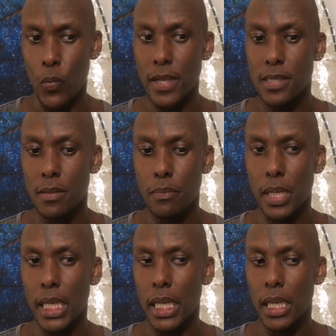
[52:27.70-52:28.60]
We
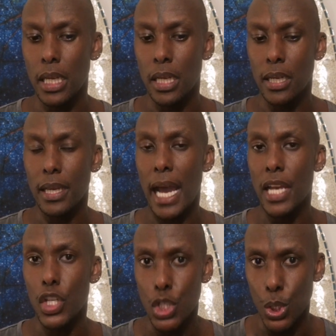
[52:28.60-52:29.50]
simply
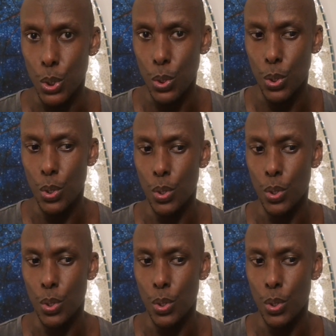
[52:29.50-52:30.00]
guided you